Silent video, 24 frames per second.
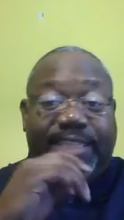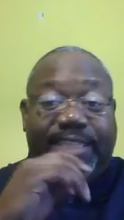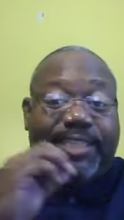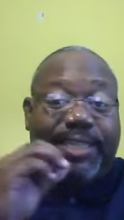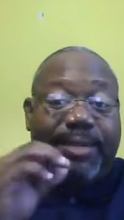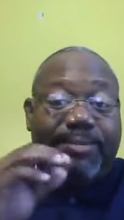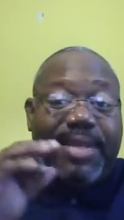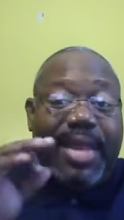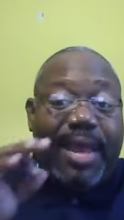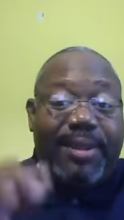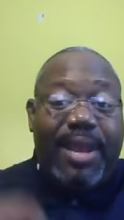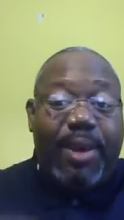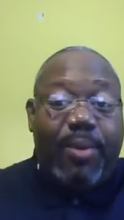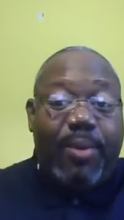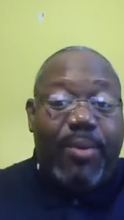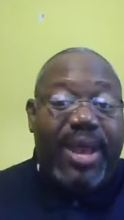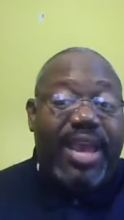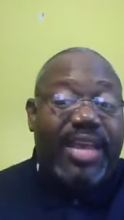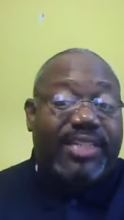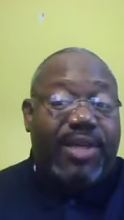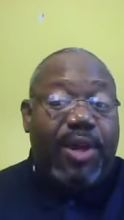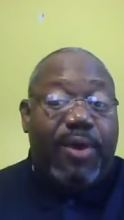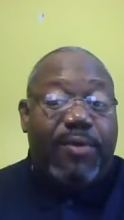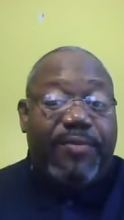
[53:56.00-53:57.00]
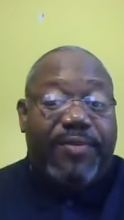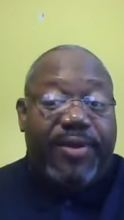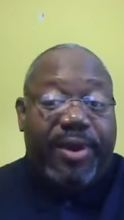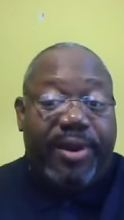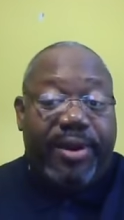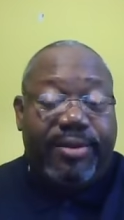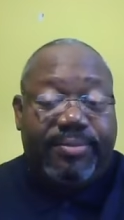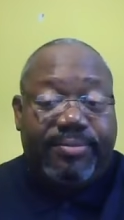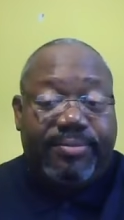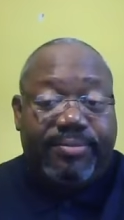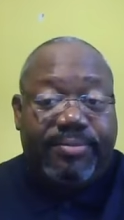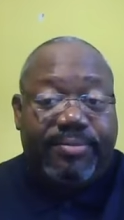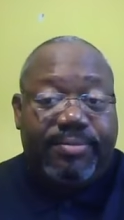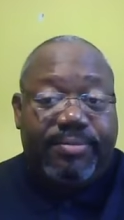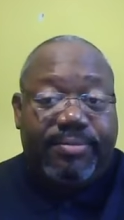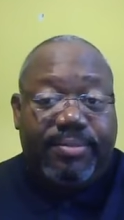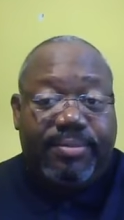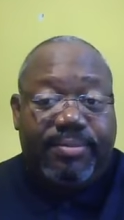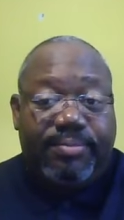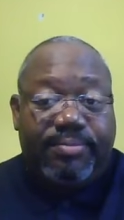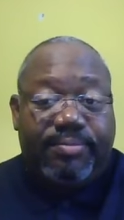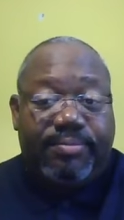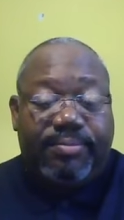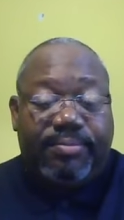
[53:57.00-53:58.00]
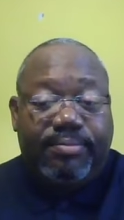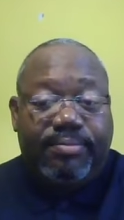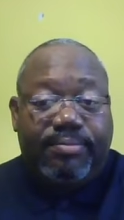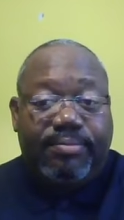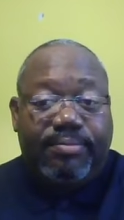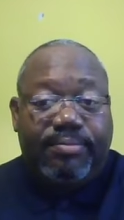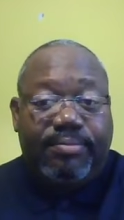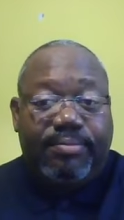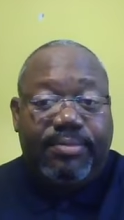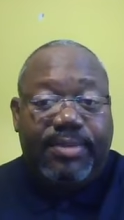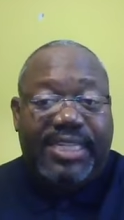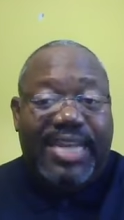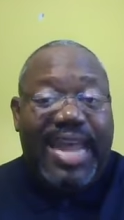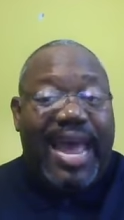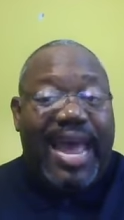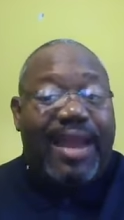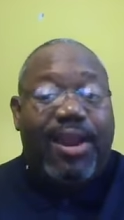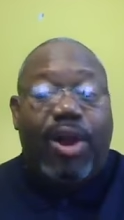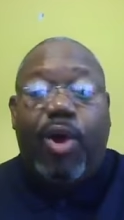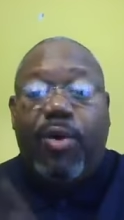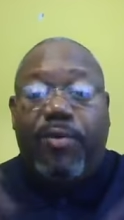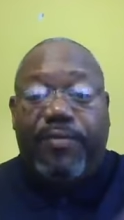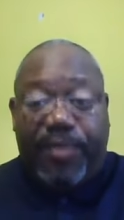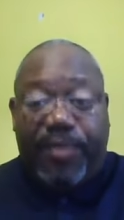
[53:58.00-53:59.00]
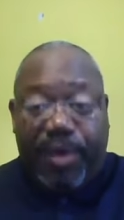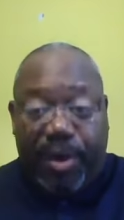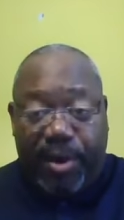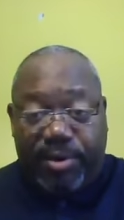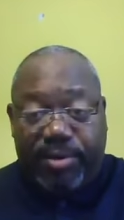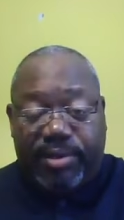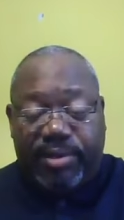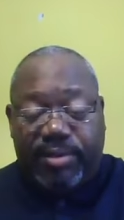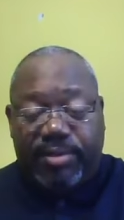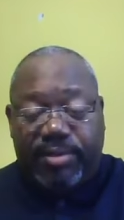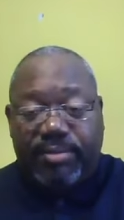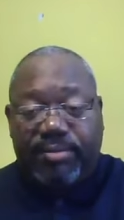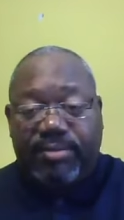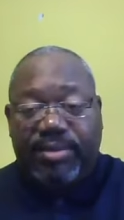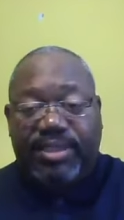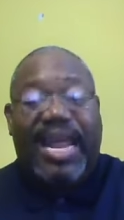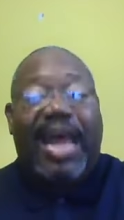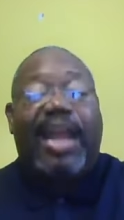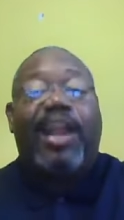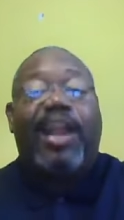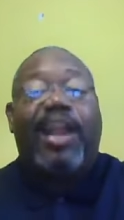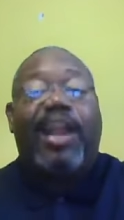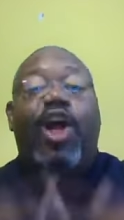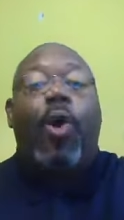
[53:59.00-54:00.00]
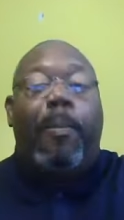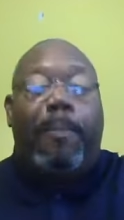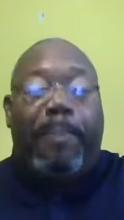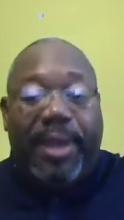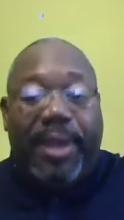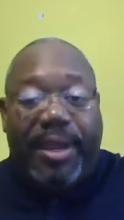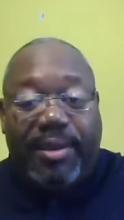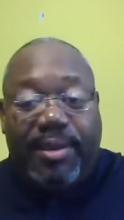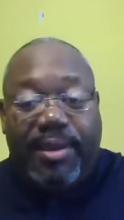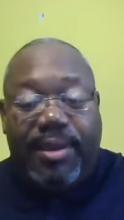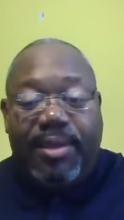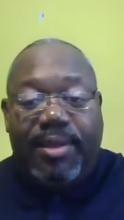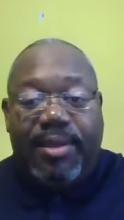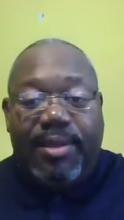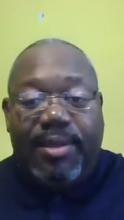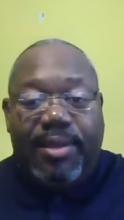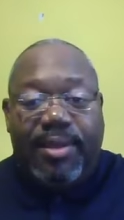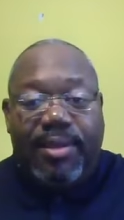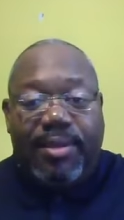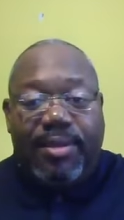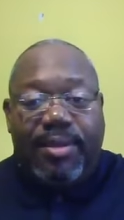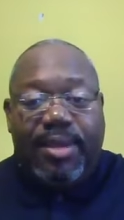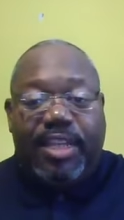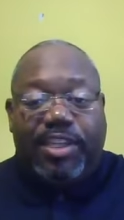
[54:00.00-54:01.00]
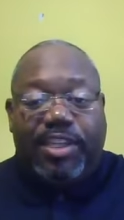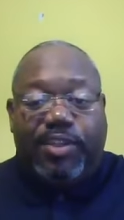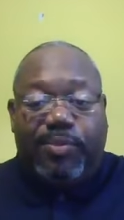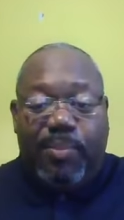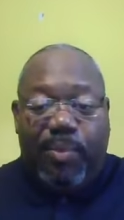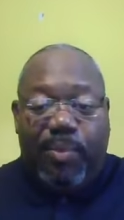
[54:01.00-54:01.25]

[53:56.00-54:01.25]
And sometimes that way is covert. It's not overt. It's not open. It's